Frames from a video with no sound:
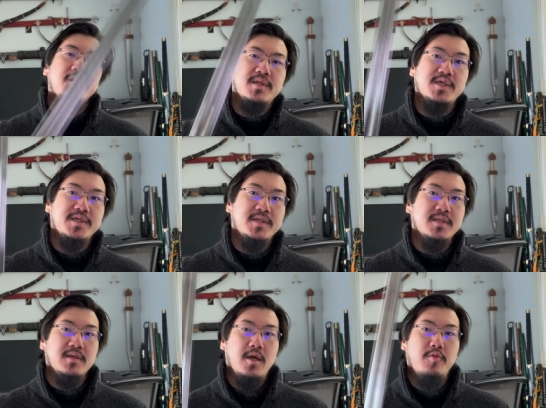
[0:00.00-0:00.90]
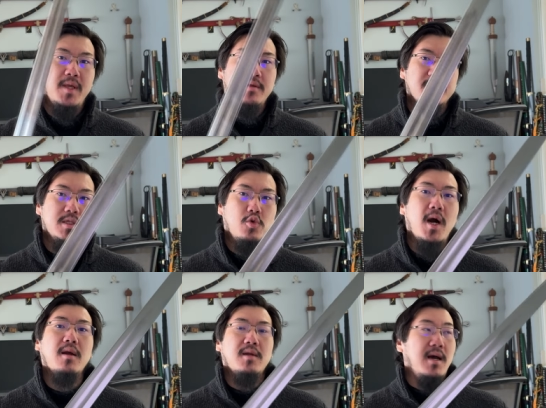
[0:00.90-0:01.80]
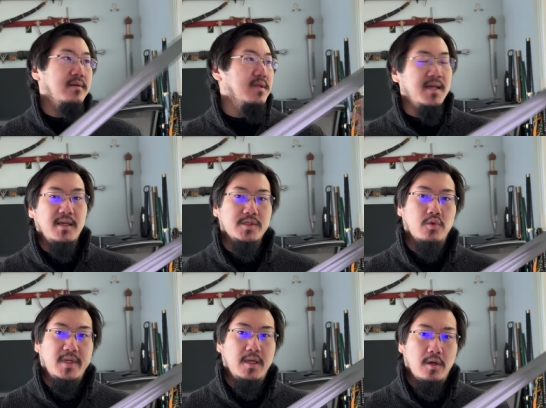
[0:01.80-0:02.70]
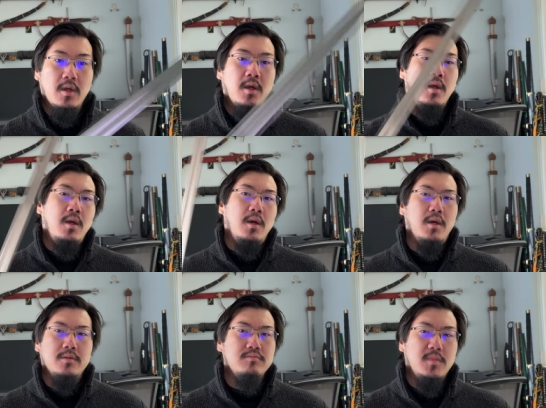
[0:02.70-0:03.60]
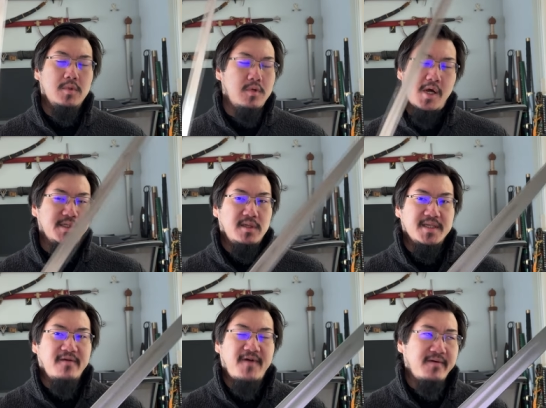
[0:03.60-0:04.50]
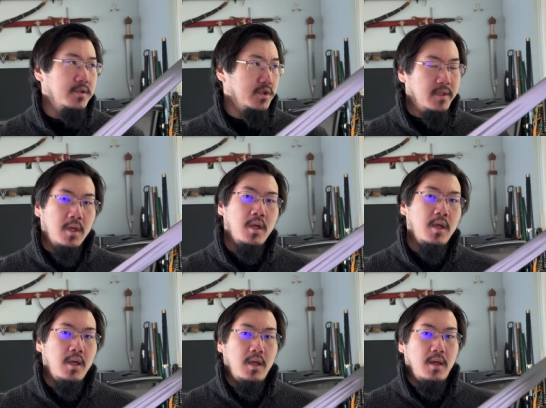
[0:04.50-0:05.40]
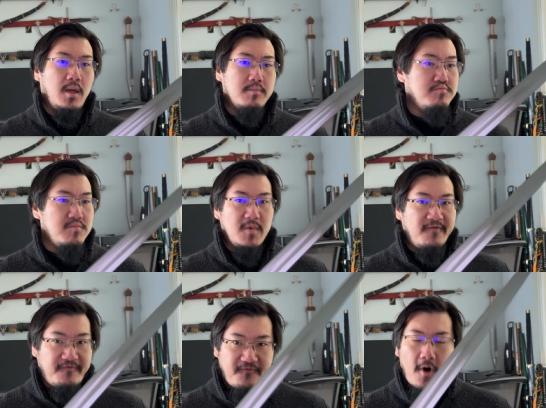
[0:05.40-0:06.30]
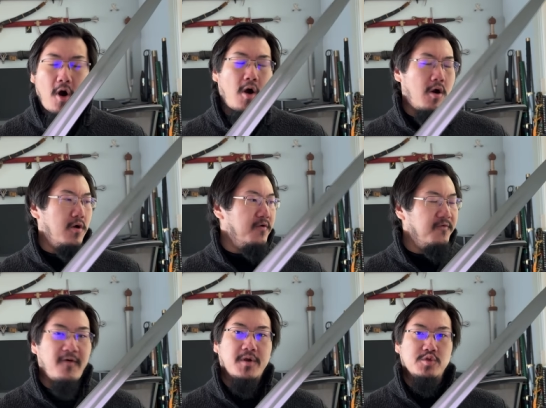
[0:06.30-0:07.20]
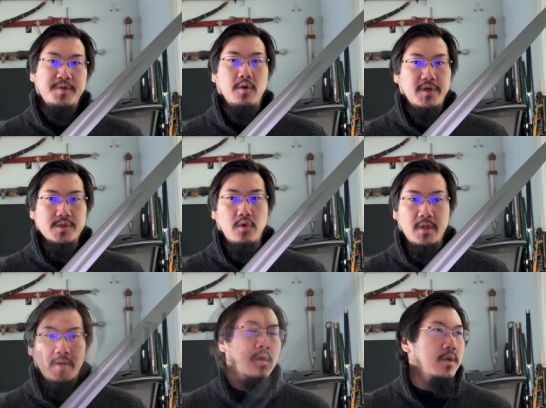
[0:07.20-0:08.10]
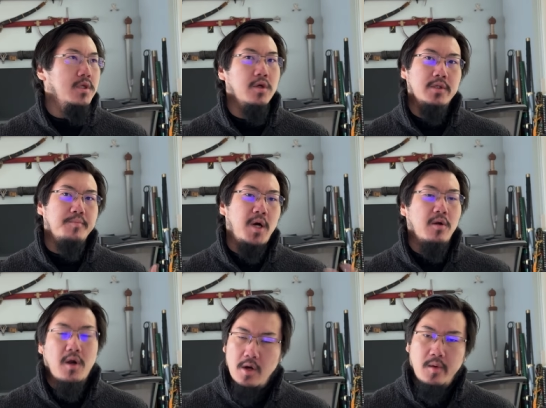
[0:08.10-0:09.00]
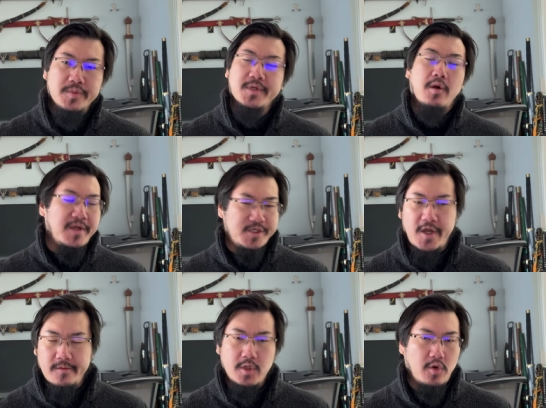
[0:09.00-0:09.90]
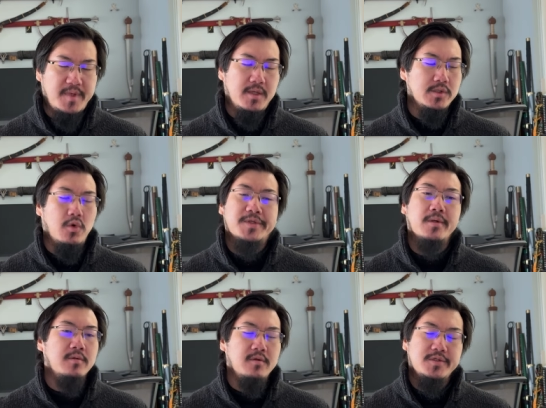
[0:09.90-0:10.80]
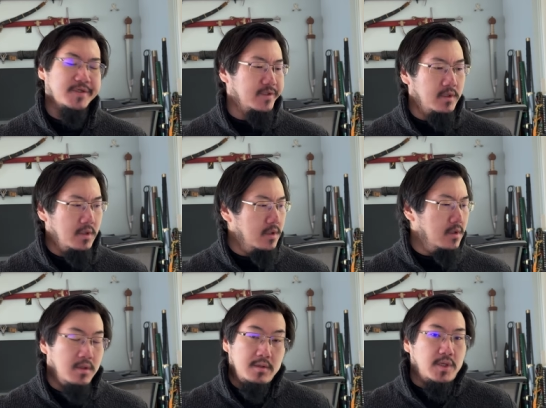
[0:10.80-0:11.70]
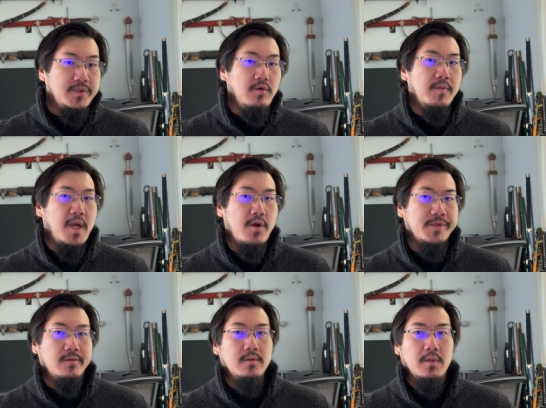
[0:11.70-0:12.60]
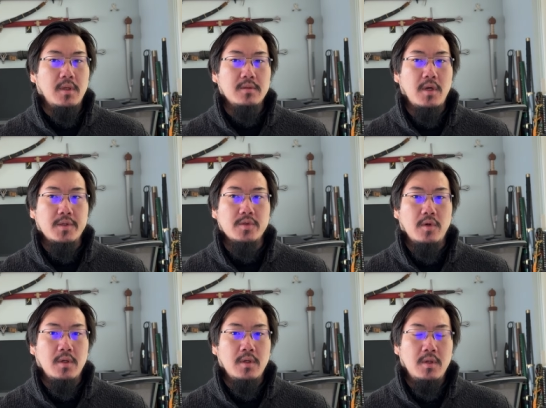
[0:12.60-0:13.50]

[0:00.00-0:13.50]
such as this Albion Squire line knightly sword here. Uh, it costs less than 500 um, far, far superior sword. You know, the Balaur Arms, LK Chen, European swords, just there's no comparison. Right? Dark sword